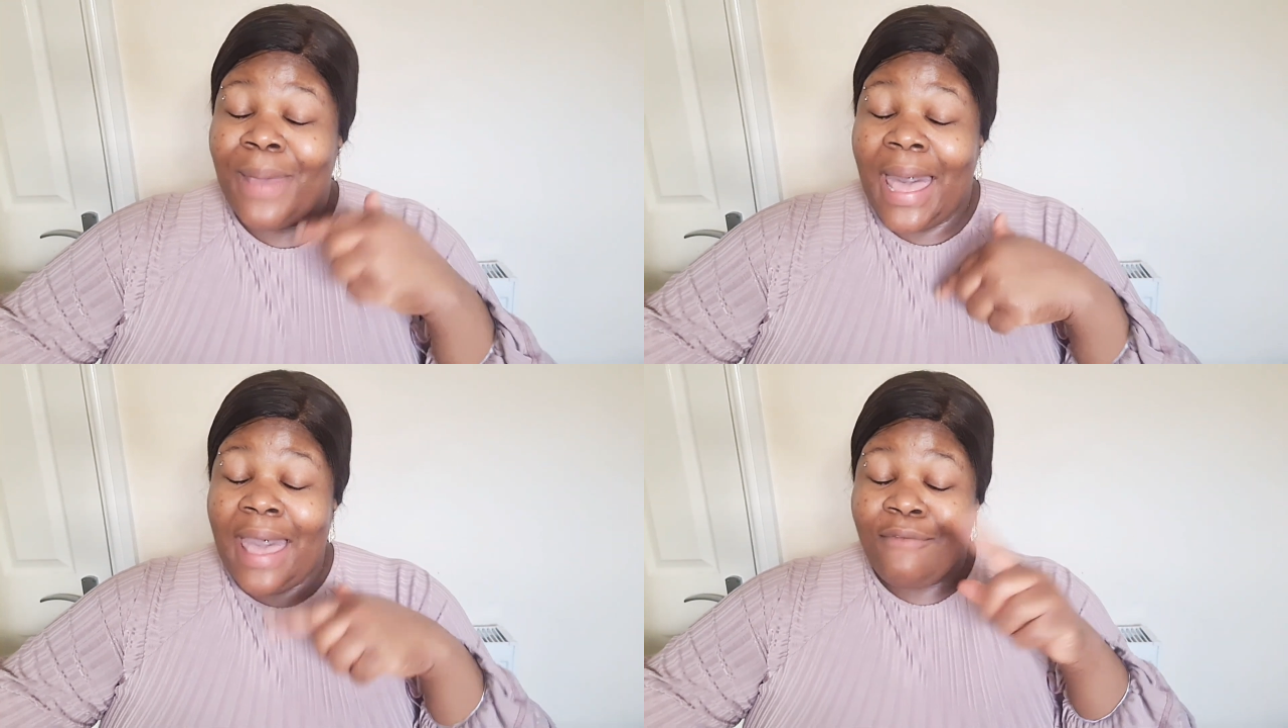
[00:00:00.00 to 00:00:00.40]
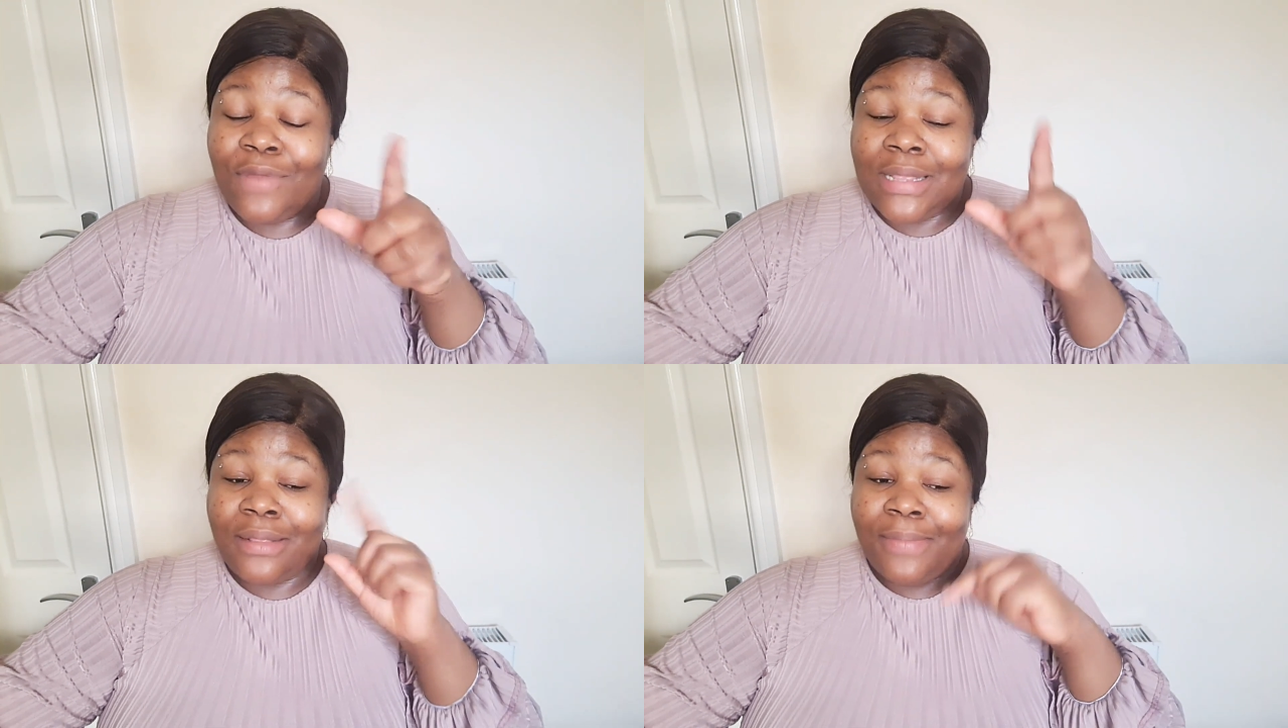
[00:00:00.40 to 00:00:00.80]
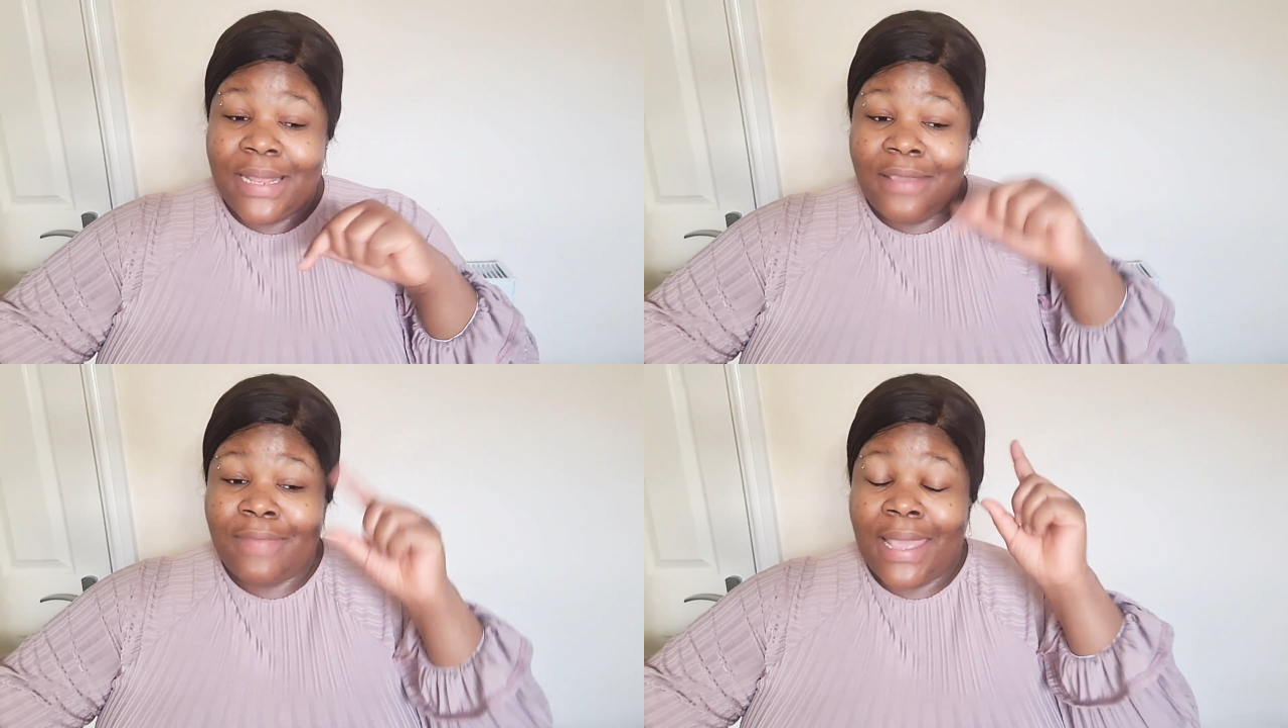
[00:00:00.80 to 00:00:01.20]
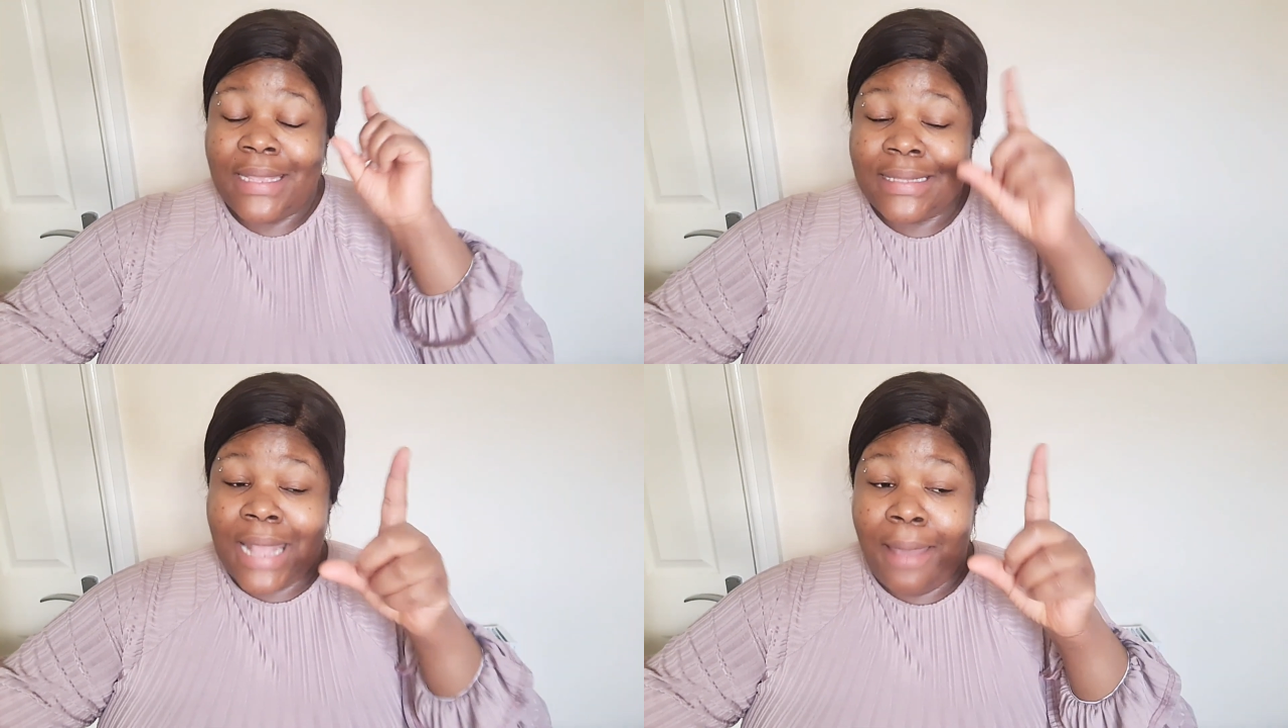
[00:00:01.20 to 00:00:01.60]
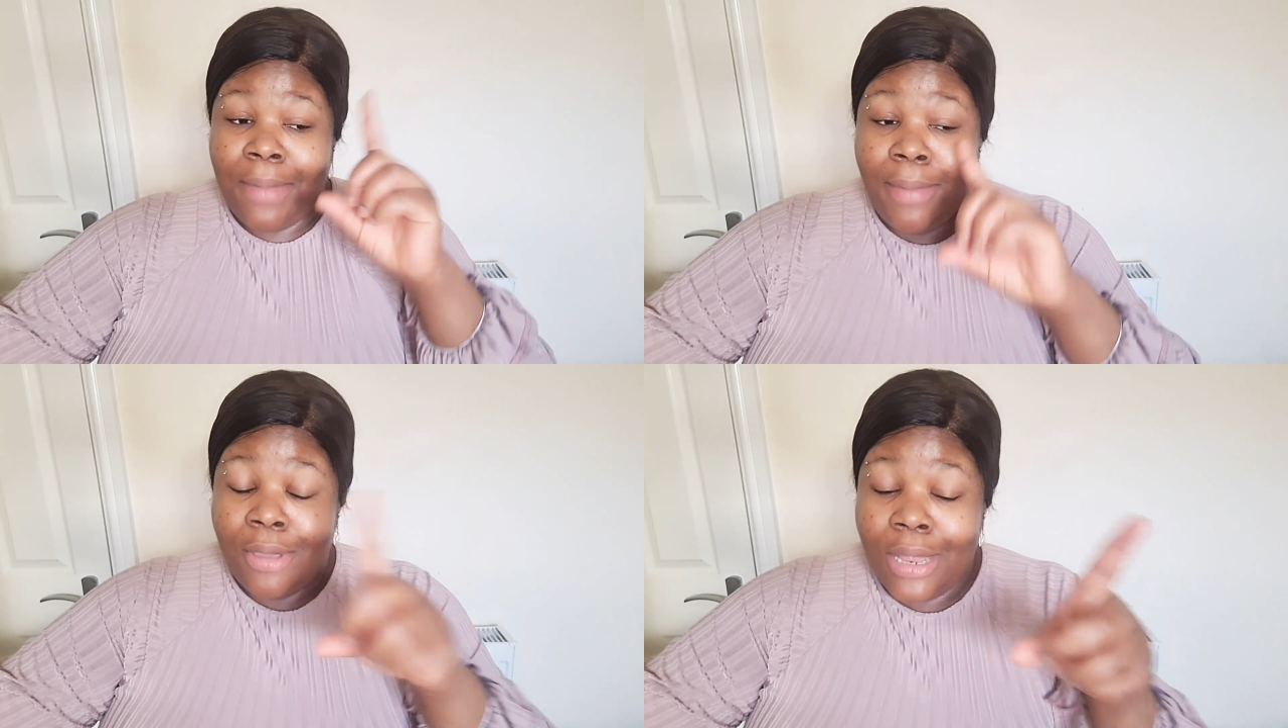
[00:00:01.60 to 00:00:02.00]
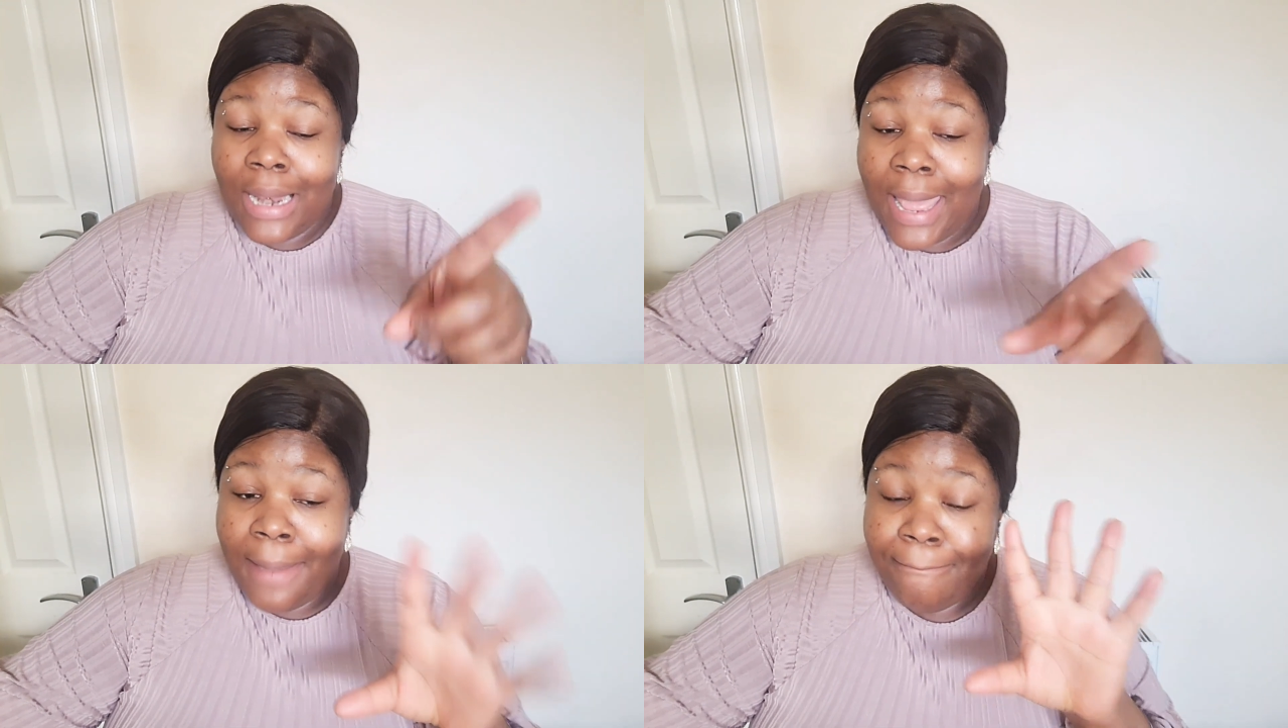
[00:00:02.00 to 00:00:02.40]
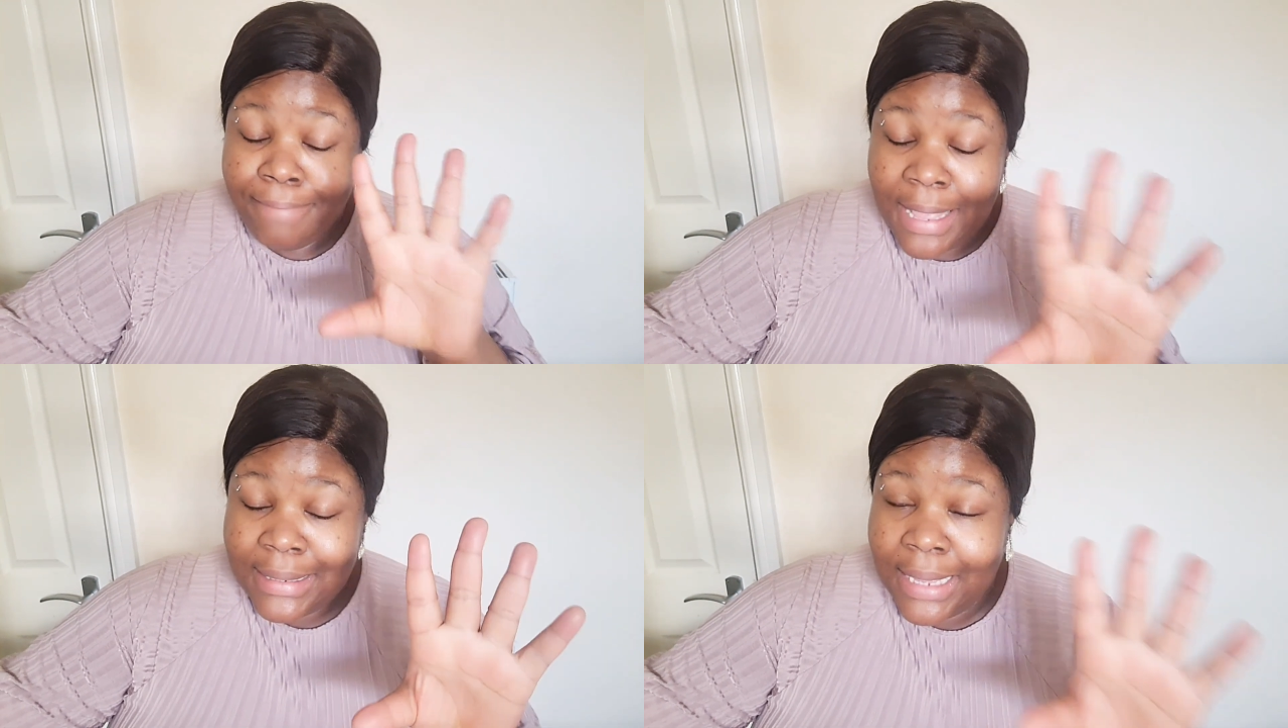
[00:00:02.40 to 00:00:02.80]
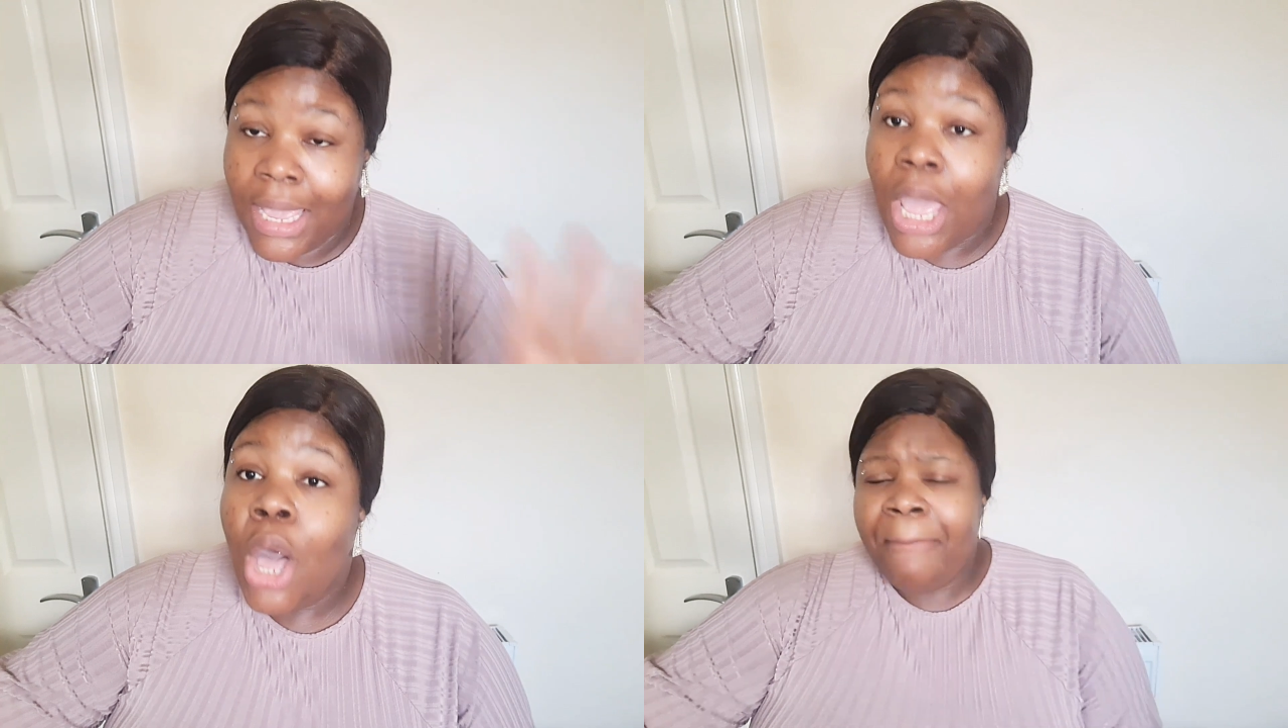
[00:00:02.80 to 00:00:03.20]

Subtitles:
but I have reason to believe that it's Sam. I'm not gonna lie. That's it.